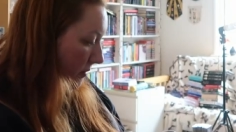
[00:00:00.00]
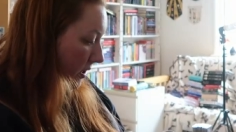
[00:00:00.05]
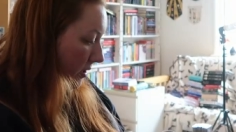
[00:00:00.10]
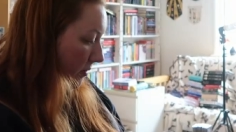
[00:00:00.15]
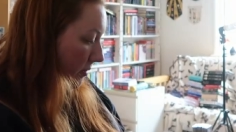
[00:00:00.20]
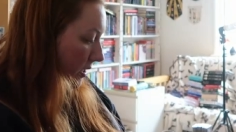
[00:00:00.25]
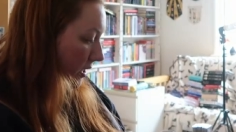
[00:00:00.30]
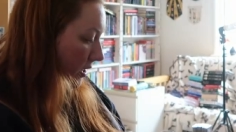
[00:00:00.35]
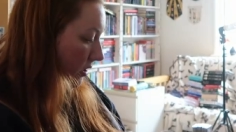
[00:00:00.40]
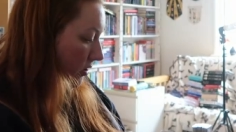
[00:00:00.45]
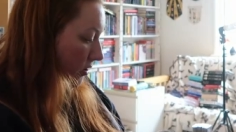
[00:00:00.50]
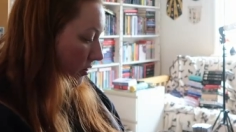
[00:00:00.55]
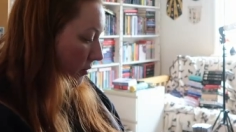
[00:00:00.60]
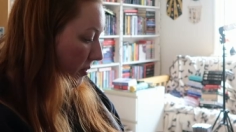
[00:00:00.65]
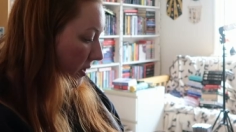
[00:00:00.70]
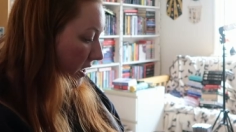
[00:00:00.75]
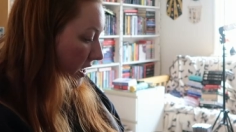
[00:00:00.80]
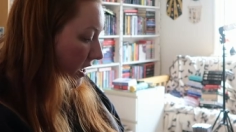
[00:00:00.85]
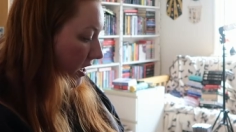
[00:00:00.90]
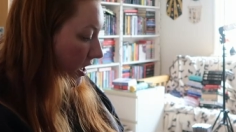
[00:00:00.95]
maybe I could
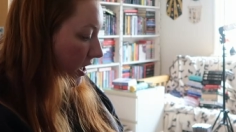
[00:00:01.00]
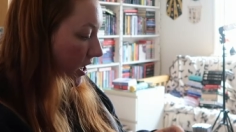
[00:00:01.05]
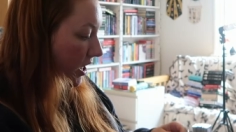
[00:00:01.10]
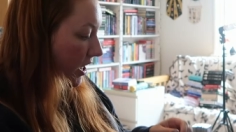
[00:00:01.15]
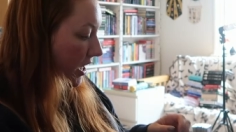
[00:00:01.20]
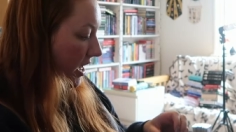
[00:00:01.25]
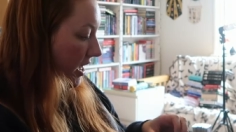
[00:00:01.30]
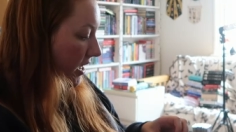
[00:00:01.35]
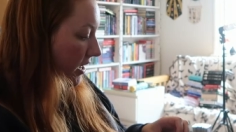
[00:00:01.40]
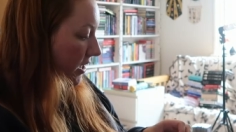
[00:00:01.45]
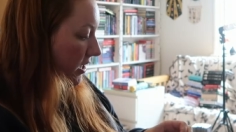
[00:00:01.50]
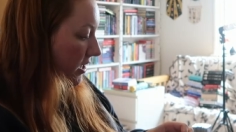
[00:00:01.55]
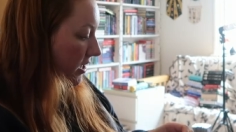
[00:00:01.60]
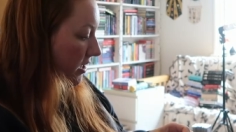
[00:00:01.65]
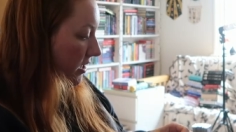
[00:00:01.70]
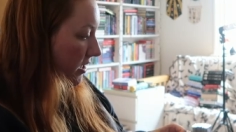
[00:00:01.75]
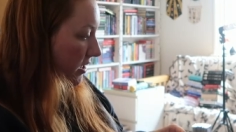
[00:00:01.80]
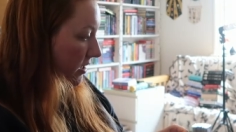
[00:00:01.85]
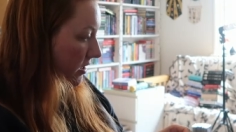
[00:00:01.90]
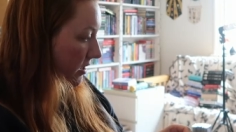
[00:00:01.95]
be
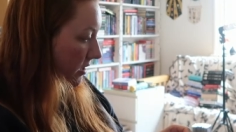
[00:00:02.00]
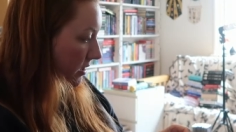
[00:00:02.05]
incorrect.